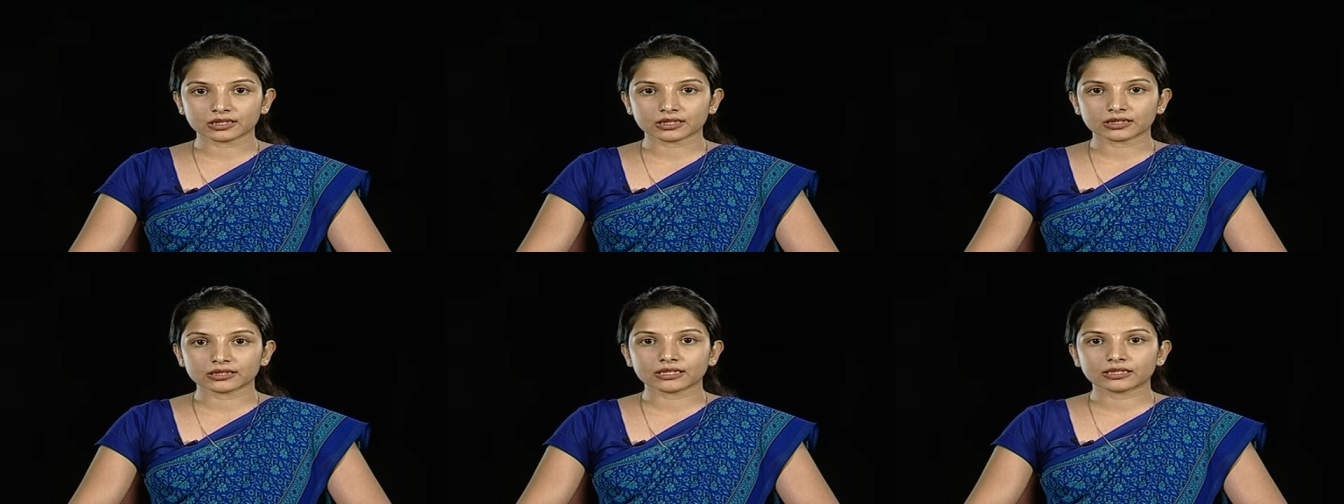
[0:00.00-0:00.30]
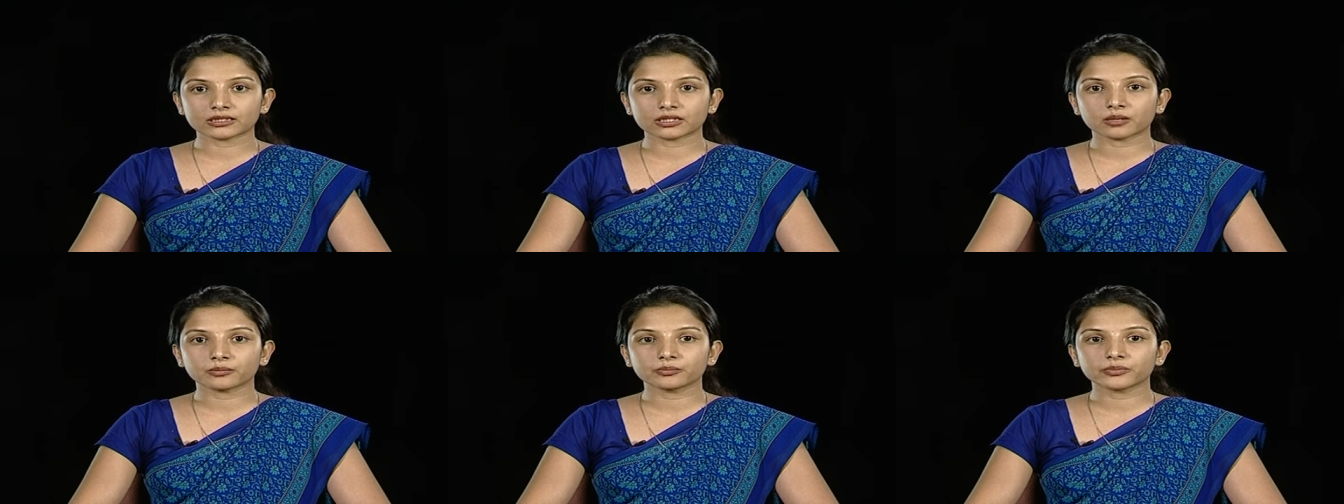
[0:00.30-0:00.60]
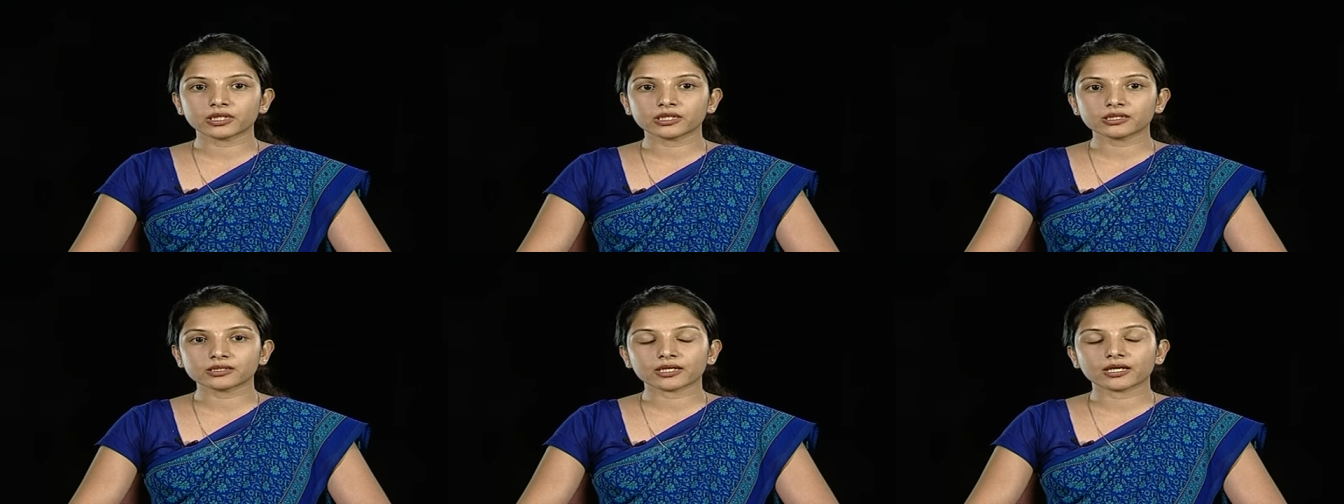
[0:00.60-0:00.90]
that are
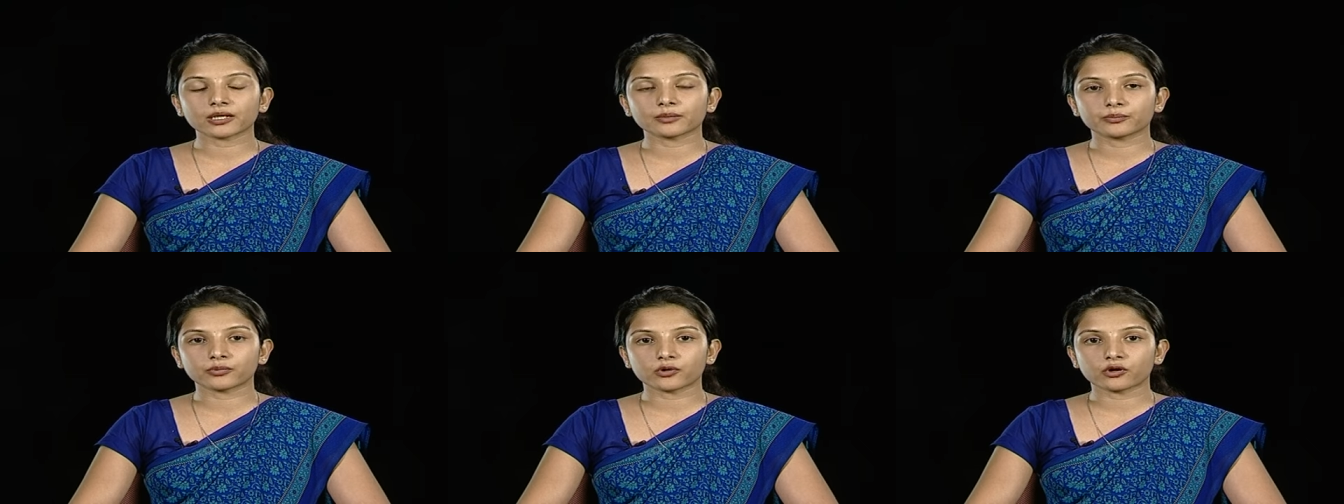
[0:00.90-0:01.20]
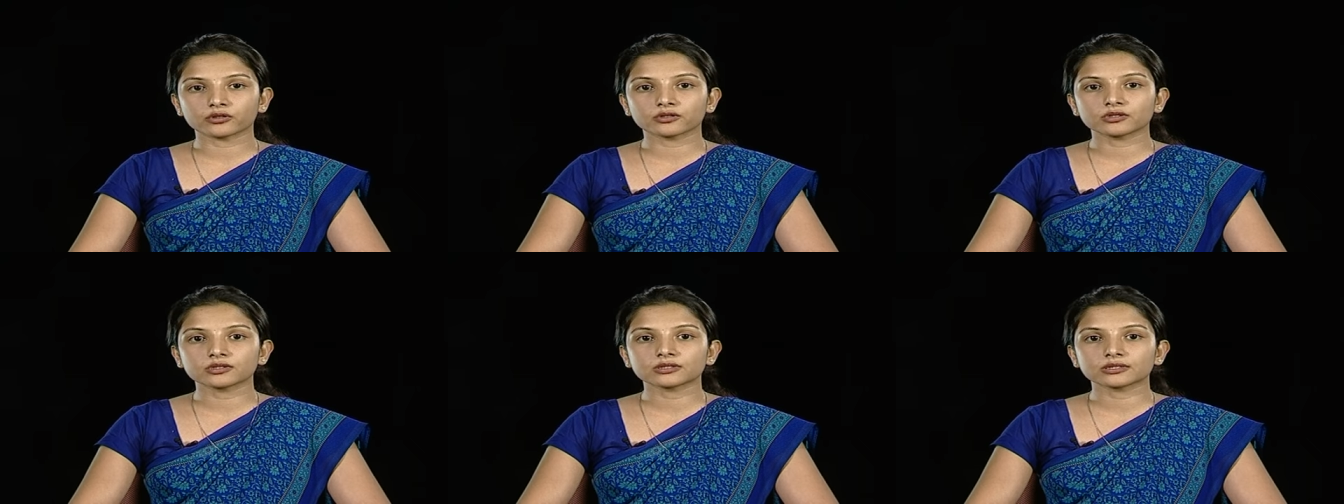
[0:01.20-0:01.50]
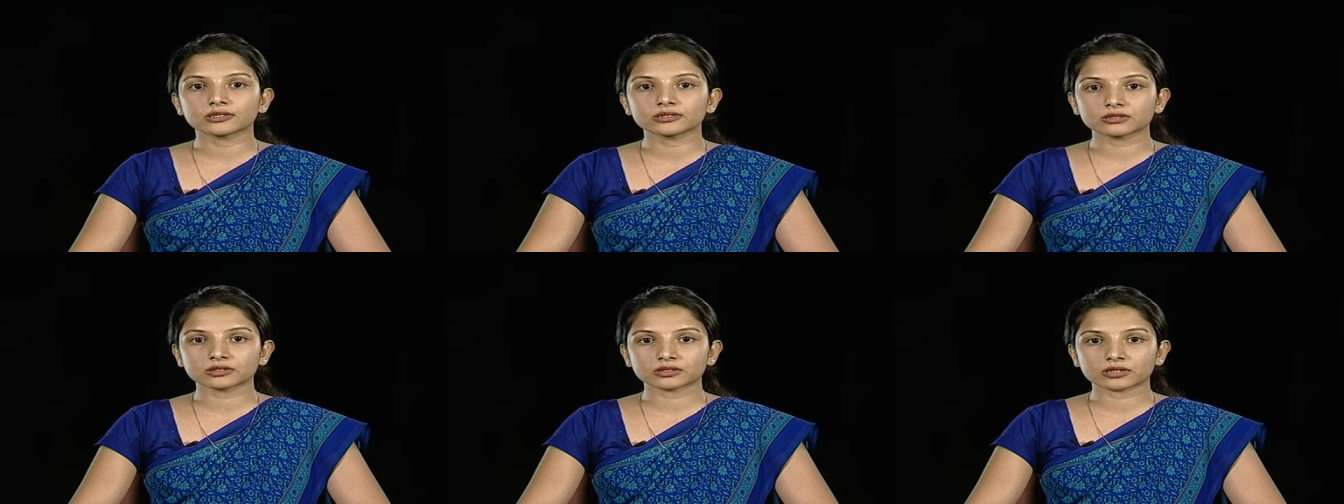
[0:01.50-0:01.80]
built upon
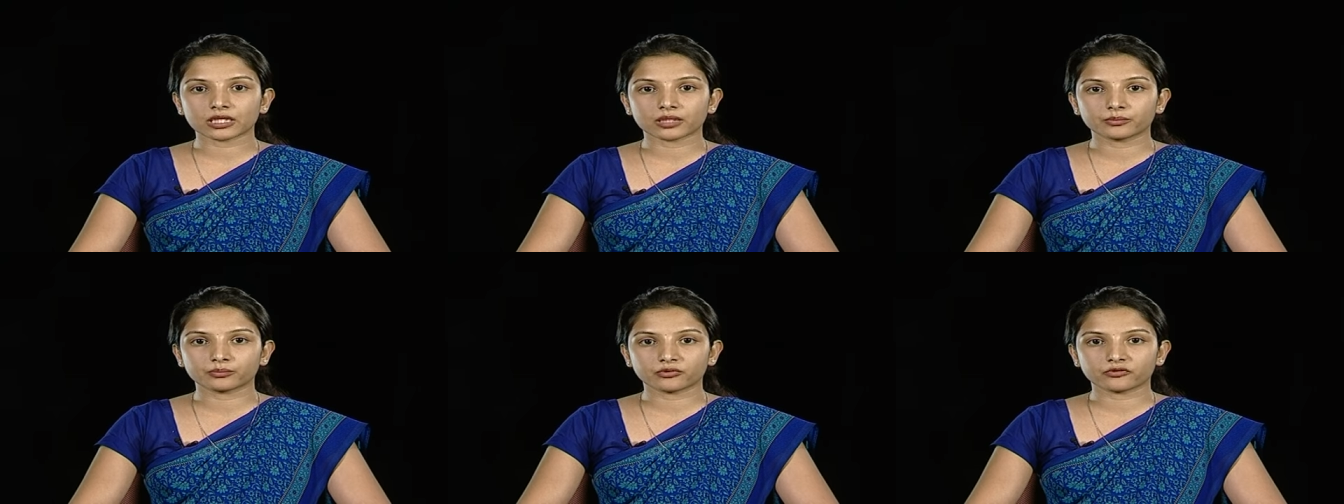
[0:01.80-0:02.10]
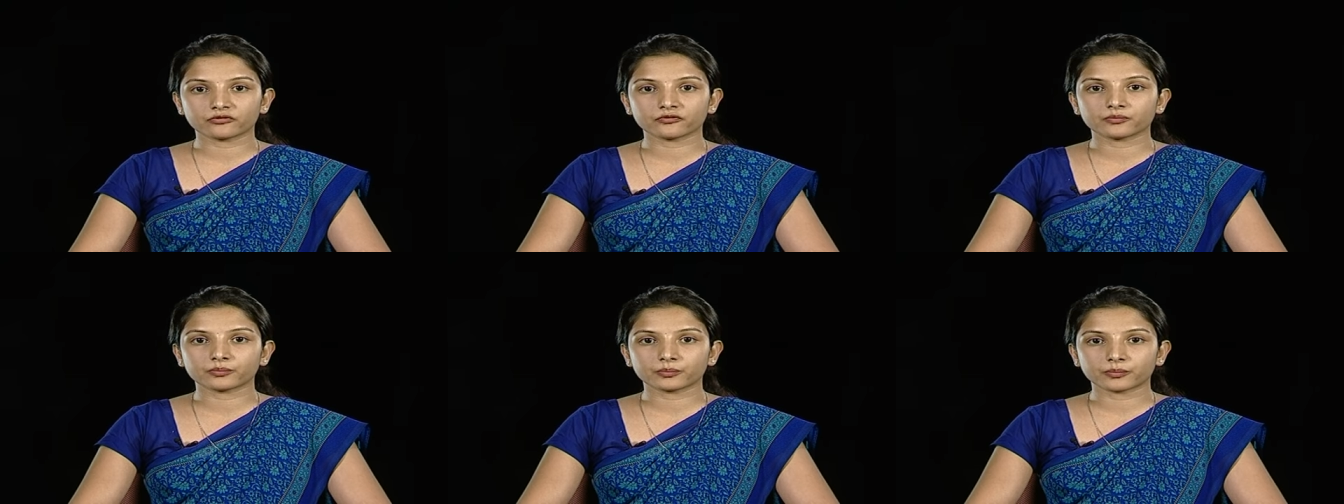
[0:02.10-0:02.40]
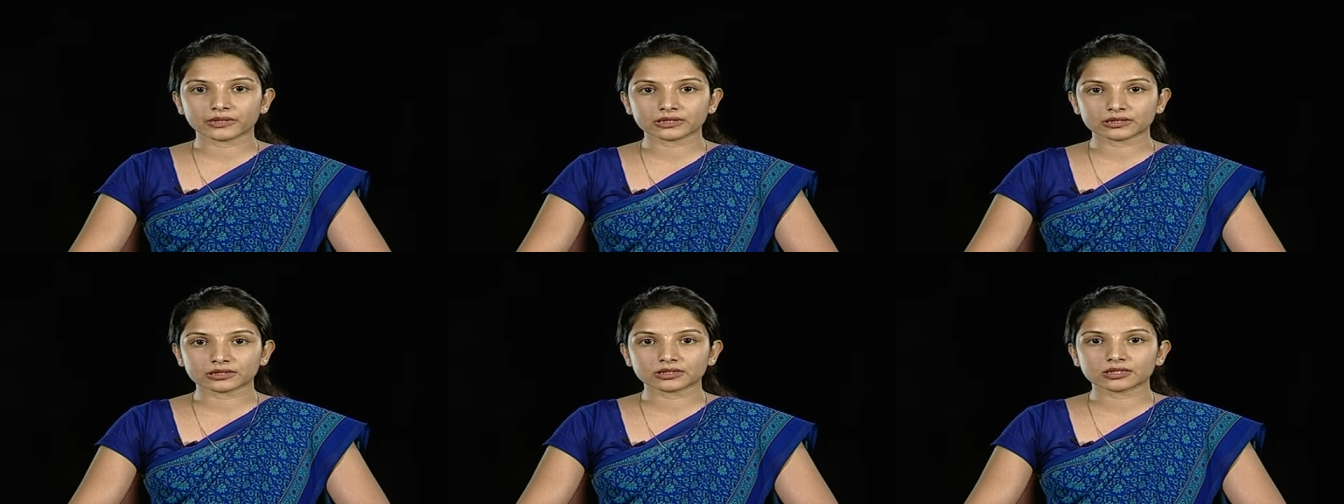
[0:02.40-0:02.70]
this type of
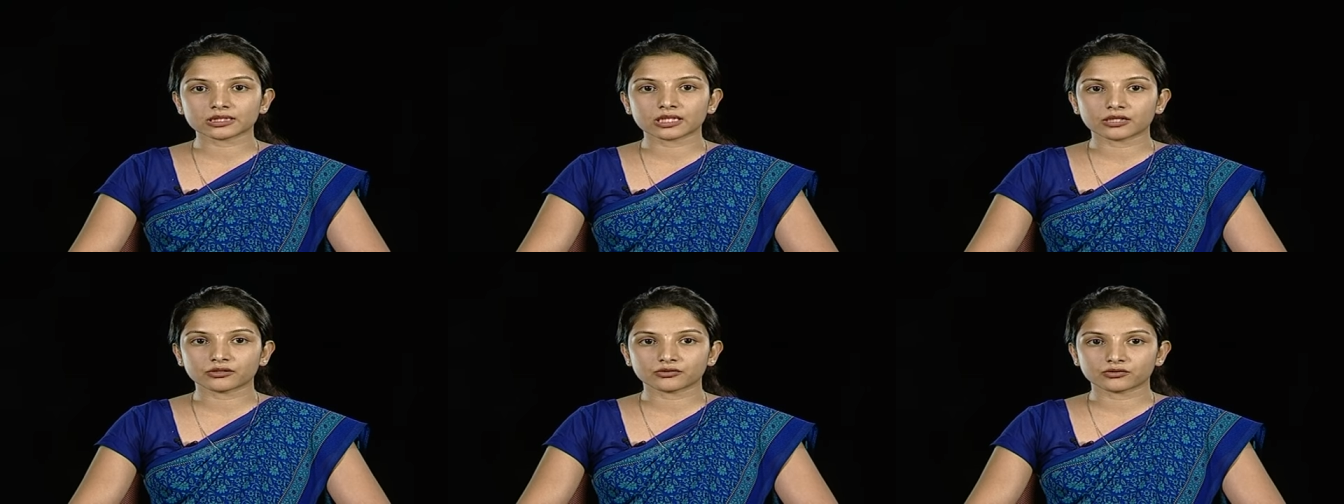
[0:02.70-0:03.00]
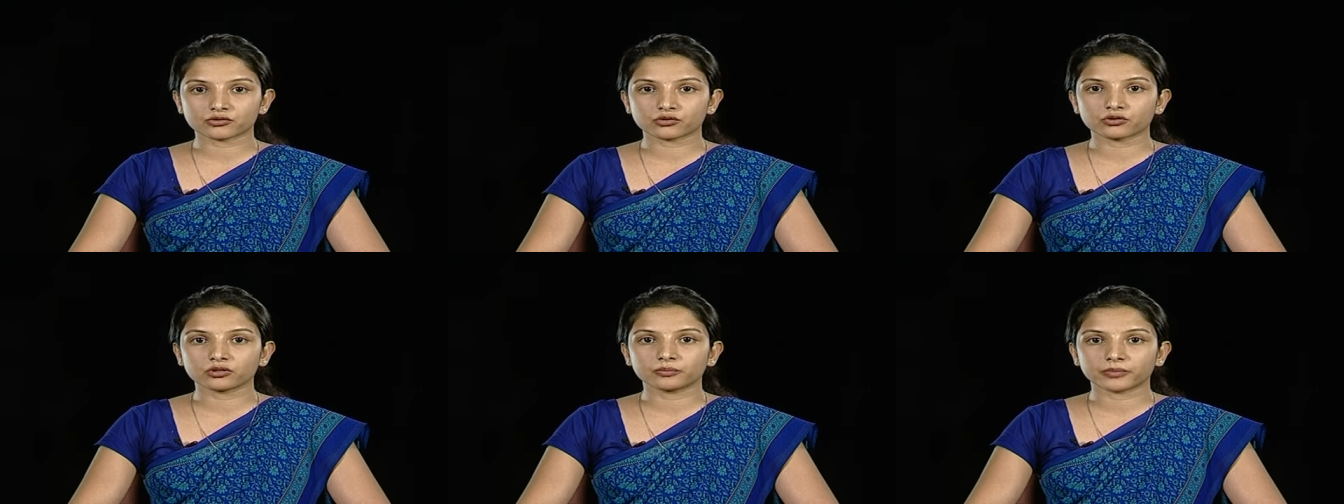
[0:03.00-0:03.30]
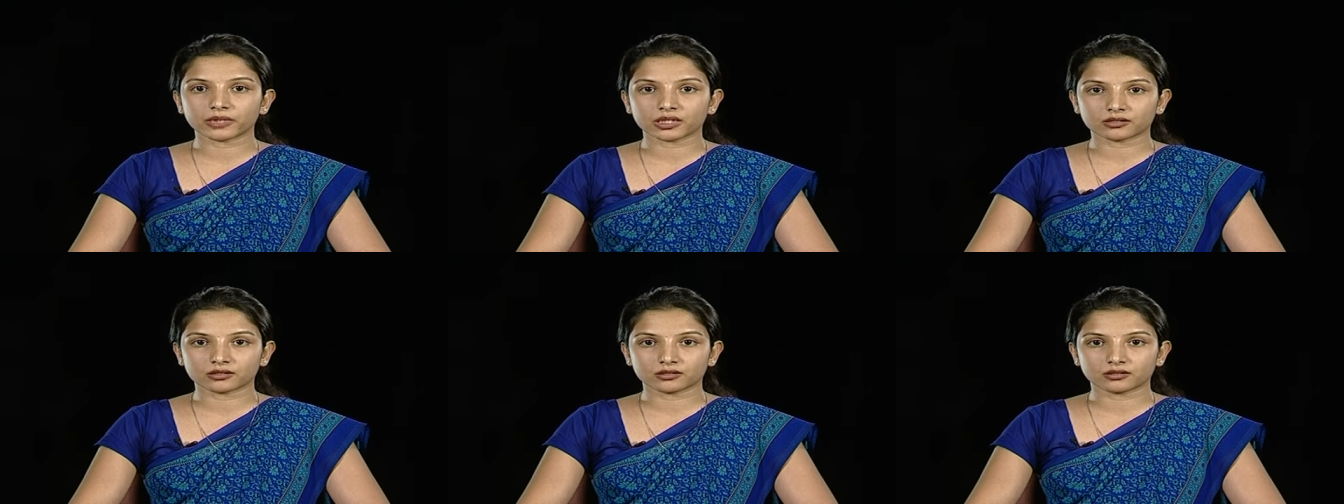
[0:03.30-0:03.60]
pest control
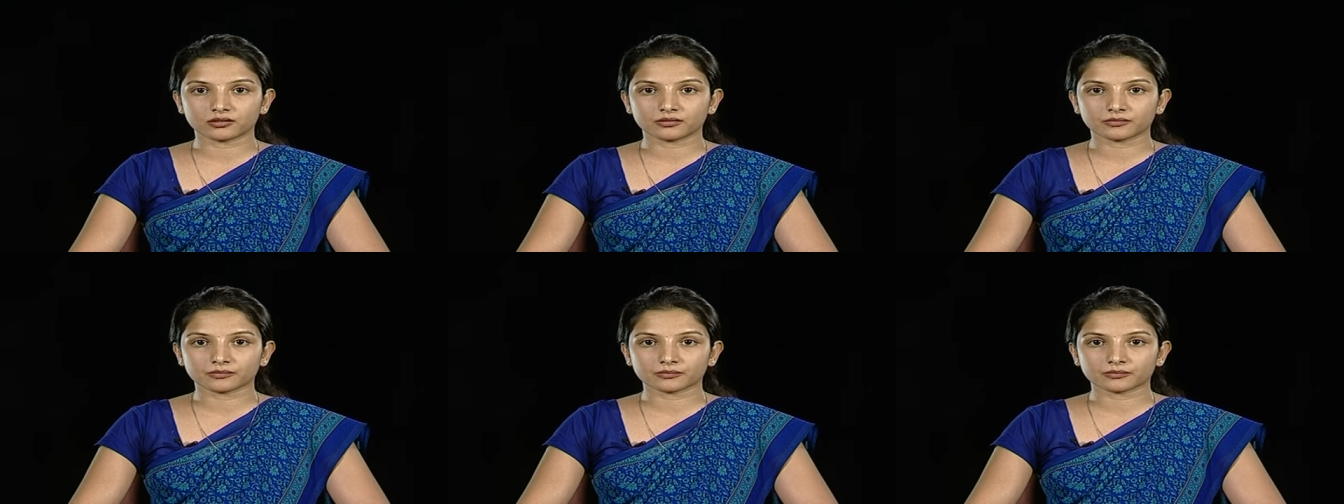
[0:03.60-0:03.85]
method.